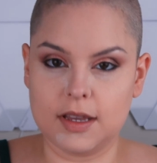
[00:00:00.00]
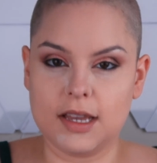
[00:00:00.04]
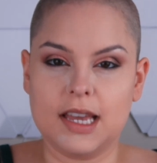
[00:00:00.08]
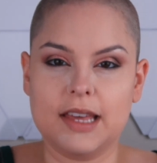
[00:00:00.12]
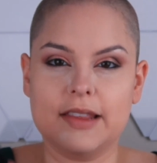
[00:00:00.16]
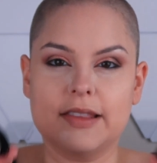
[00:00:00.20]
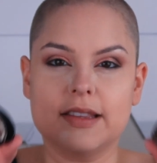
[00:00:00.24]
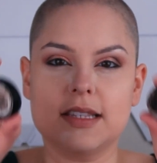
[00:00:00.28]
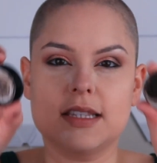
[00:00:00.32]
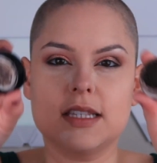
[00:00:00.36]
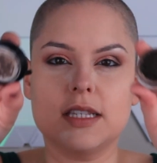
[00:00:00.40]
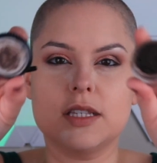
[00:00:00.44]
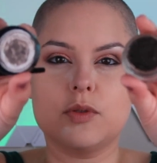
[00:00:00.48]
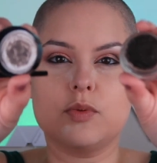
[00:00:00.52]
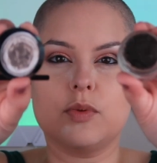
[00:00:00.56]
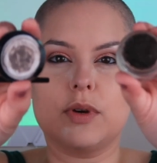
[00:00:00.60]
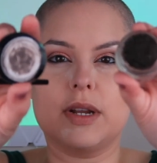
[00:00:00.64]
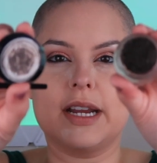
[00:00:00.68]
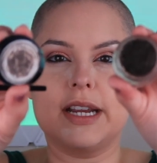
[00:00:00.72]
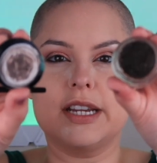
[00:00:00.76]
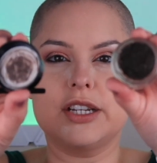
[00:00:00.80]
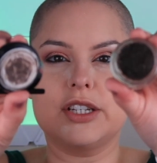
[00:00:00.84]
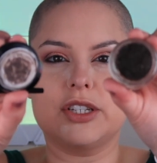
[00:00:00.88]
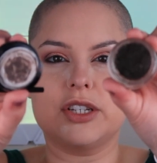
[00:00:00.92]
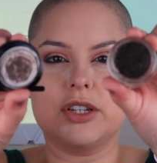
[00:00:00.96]
And this is
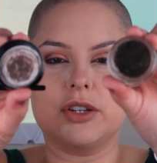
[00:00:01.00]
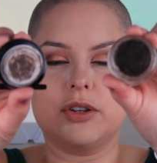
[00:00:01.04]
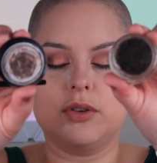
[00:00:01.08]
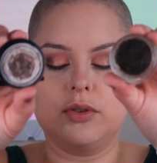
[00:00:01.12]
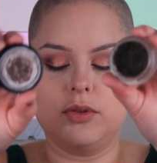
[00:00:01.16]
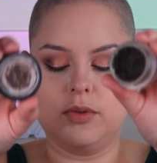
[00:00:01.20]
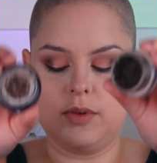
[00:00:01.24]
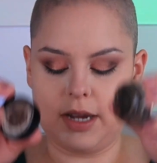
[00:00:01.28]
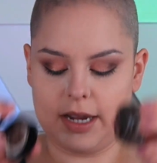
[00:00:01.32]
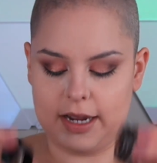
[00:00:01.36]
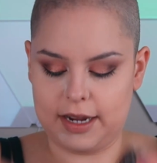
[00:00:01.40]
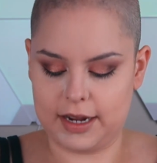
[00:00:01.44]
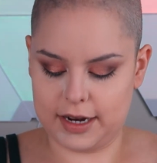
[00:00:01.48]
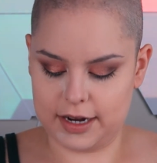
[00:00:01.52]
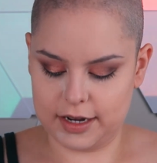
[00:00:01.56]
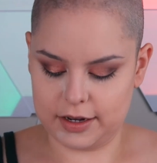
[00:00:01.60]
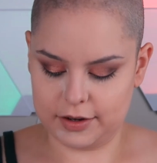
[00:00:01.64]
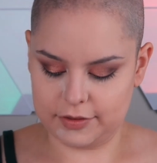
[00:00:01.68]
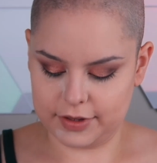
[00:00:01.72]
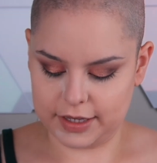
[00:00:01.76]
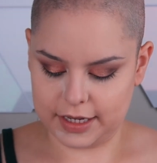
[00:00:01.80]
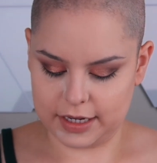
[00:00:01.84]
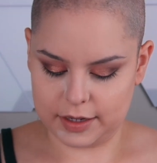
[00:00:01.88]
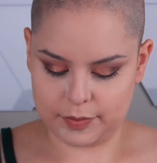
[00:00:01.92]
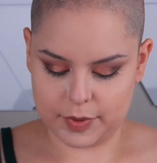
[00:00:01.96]
what I do. I kind
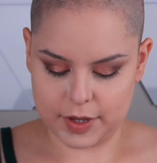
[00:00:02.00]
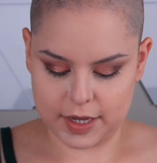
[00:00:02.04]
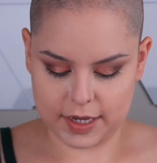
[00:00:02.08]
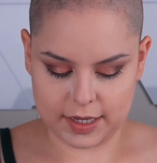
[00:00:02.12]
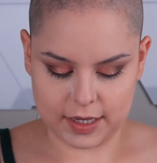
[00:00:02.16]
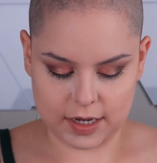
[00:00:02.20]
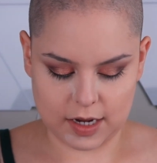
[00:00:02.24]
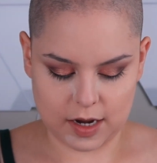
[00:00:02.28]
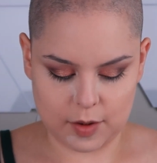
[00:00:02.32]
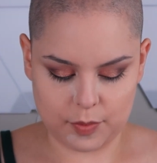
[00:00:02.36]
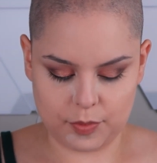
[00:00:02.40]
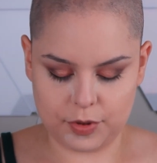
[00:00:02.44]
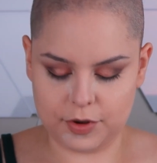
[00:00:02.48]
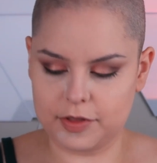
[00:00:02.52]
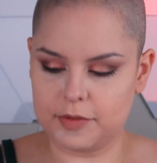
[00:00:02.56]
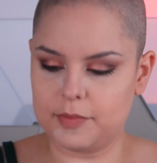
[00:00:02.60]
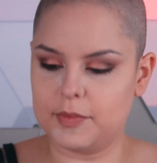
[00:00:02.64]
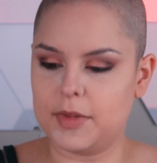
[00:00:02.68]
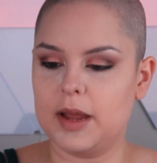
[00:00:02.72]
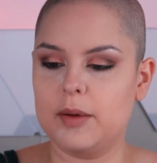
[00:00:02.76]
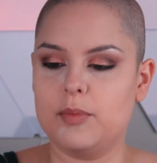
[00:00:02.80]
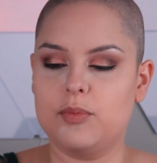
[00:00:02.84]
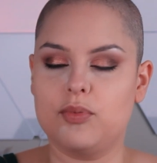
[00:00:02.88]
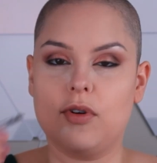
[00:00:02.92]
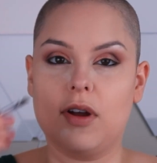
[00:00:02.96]
of like pick it up with
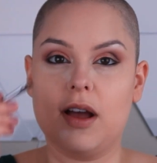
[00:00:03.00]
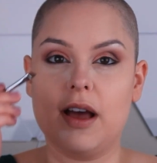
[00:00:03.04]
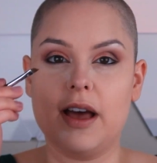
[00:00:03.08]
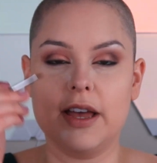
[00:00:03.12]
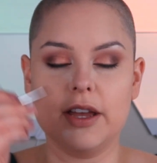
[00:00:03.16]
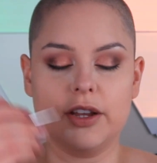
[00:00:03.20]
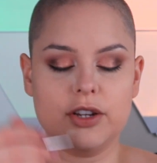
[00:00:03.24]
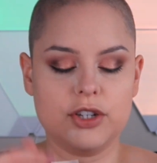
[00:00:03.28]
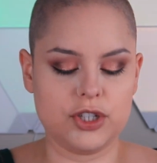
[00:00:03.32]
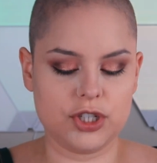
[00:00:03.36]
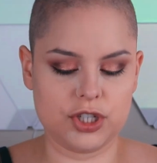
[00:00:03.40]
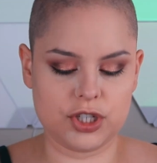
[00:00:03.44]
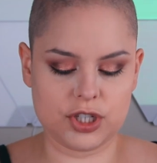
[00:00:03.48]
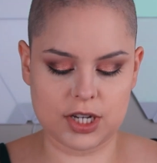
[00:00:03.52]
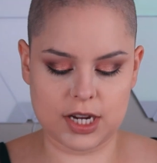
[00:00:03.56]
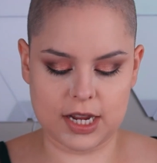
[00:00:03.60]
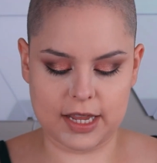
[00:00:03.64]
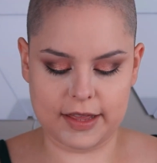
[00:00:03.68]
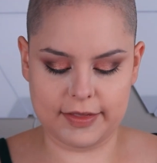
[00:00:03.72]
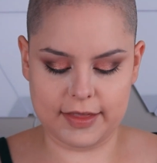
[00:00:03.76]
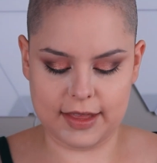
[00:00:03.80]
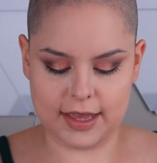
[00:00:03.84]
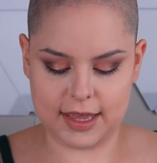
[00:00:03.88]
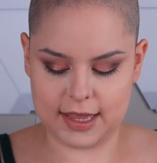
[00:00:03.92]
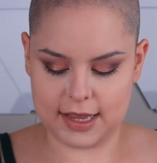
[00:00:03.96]
my brush
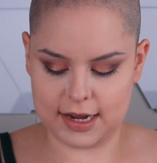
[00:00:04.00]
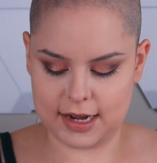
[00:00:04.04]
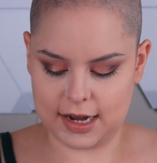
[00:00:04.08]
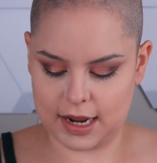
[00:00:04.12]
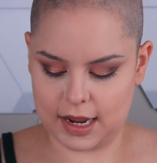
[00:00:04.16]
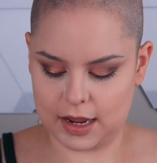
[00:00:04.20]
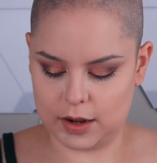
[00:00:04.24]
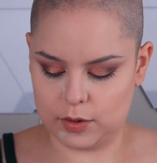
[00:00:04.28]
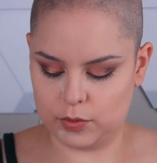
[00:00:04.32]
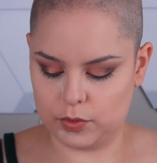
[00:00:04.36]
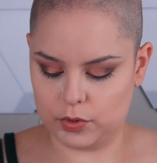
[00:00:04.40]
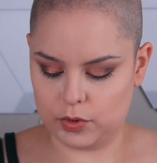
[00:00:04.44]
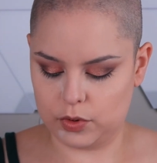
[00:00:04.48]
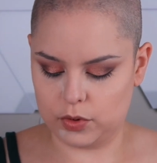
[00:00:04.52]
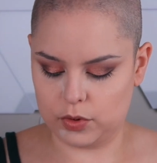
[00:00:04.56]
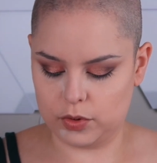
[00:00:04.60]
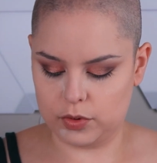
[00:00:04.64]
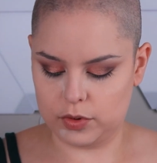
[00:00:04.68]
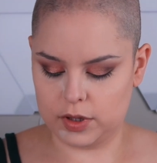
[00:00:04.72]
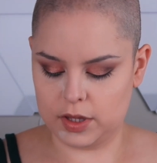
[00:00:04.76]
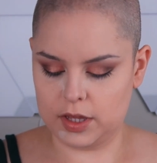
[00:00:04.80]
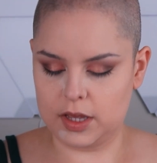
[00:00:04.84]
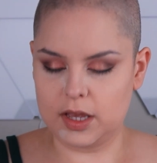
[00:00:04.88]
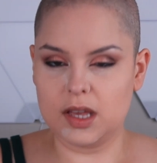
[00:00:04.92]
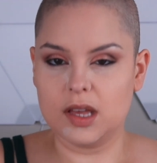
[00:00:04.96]
and then I
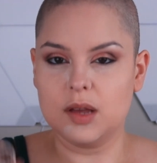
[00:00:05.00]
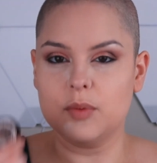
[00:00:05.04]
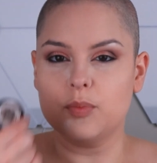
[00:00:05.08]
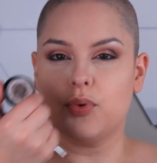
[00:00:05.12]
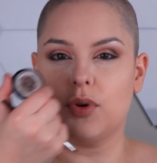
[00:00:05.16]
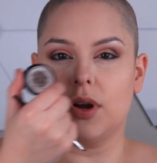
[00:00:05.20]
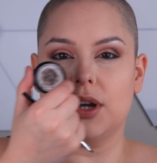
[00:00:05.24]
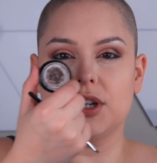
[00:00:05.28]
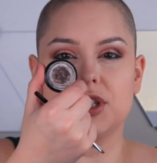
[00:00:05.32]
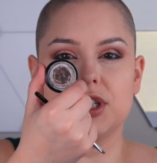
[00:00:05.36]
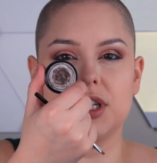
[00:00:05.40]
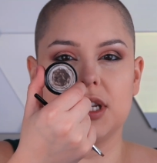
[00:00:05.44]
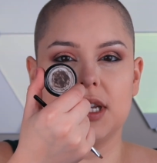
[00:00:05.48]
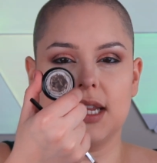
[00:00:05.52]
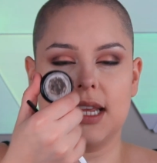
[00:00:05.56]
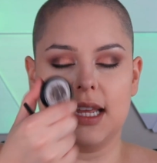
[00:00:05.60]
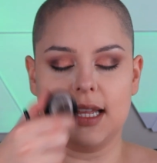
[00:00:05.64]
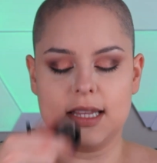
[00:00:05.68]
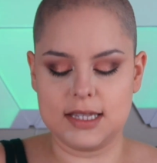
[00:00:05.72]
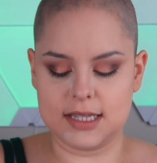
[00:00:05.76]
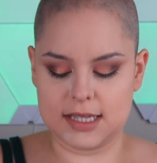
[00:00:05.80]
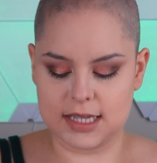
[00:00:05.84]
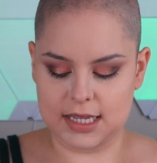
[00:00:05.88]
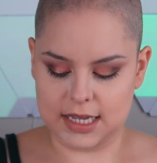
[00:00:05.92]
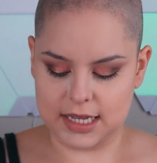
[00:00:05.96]
will brush it
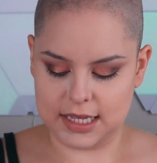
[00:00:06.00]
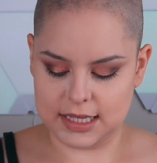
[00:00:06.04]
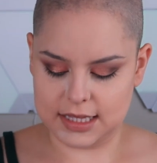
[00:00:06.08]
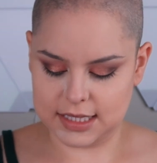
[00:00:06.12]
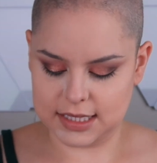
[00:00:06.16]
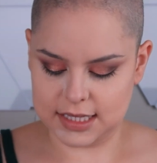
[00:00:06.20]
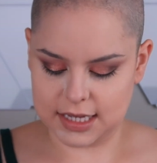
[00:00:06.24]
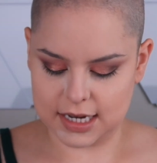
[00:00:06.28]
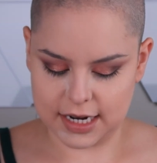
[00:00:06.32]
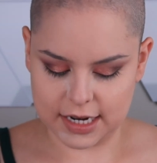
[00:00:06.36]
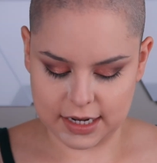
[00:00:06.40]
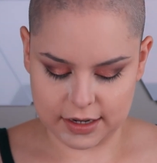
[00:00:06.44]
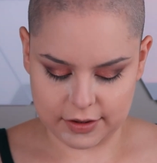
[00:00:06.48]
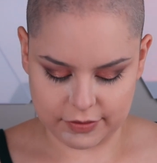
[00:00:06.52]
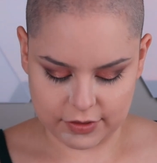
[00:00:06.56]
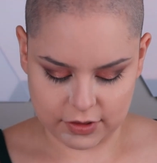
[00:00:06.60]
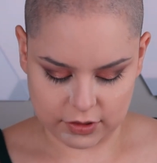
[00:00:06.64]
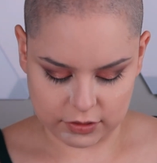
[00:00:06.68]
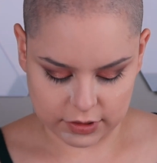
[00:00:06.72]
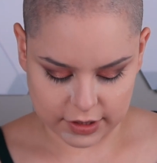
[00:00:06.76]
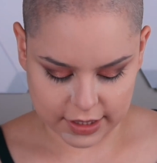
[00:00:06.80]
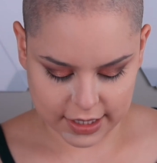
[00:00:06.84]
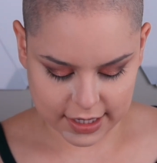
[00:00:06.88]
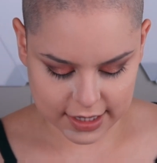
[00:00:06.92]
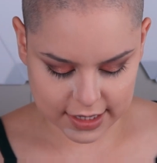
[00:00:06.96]
against the inside of
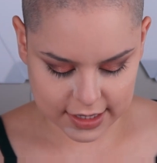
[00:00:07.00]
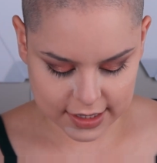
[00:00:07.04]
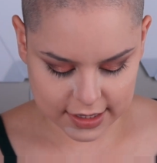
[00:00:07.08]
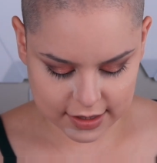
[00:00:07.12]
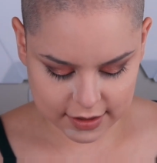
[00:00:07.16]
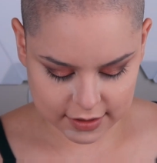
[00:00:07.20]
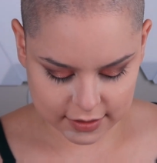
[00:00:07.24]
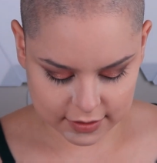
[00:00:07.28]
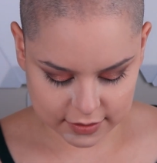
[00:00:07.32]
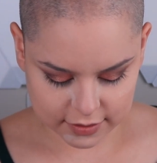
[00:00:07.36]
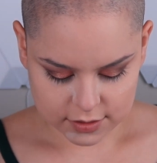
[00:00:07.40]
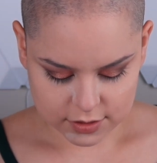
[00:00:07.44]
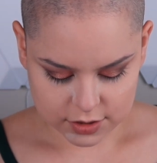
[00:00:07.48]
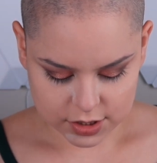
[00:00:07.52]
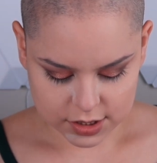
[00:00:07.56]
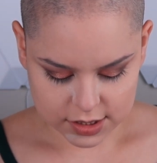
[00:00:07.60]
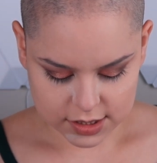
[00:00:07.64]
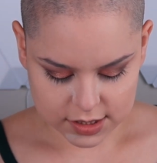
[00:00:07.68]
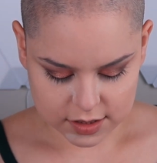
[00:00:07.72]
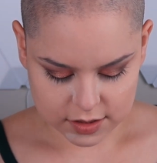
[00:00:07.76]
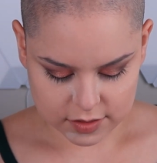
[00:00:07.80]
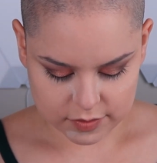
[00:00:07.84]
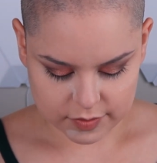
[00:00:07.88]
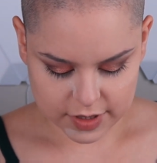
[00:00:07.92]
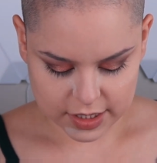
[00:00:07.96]
the lid
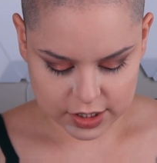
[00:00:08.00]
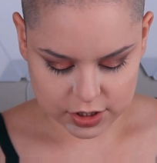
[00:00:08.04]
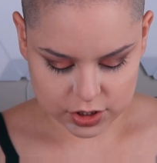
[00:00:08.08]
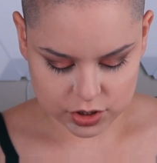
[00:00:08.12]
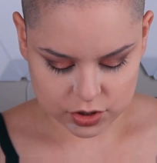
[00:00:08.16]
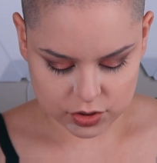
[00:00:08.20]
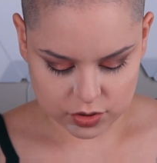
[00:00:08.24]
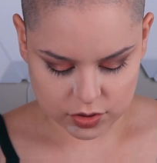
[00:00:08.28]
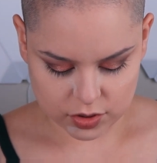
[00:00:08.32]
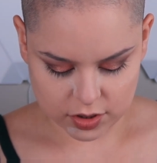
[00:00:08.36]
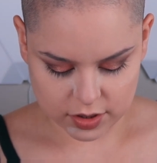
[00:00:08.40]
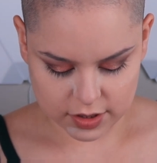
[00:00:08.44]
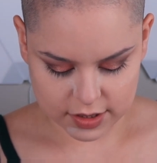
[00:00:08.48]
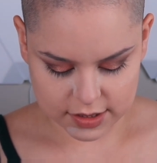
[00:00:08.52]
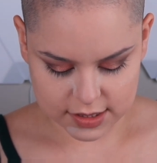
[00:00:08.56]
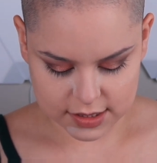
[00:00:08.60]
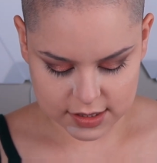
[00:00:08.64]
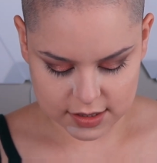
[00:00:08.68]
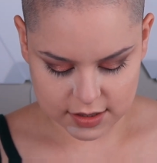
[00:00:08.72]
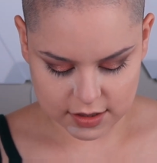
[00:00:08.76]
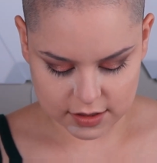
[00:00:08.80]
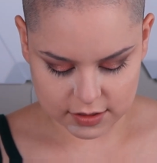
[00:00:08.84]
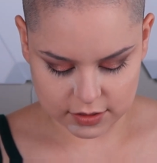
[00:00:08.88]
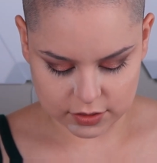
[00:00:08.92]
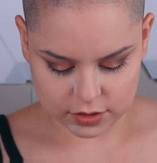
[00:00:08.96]
just to make sure it's
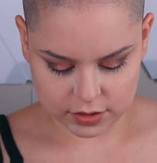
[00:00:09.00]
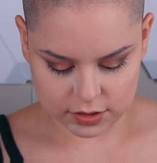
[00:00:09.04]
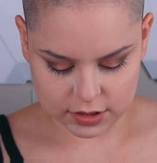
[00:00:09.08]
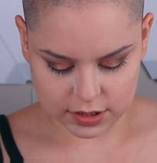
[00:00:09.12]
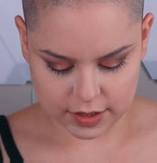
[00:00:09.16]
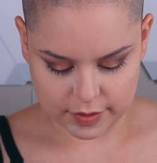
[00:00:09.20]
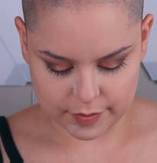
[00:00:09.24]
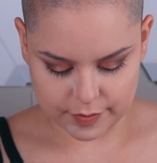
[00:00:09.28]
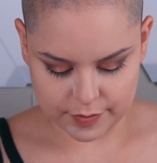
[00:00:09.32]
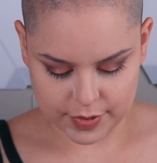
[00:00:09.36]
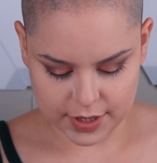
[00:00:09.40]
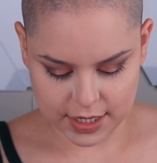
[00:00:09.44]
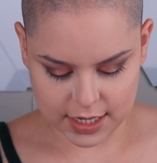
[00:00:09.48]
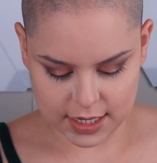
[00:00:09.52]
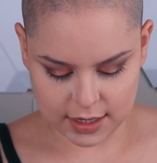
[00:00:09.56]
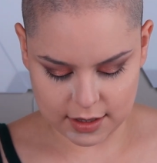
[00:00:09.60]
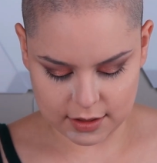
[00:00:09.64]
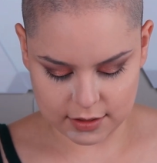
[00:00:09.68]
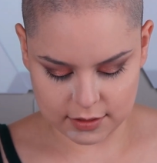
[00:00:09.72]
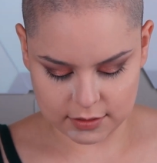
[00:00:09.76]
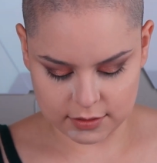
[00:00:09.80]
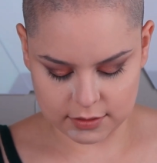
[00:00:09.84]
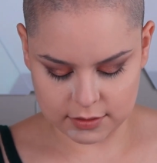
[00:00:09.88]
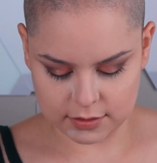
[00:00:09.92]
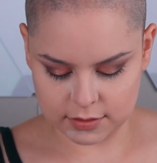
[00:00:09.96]
not
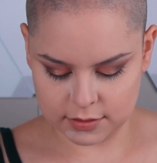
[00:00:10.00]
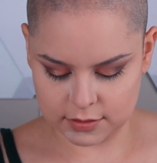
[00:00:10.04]
clumpy.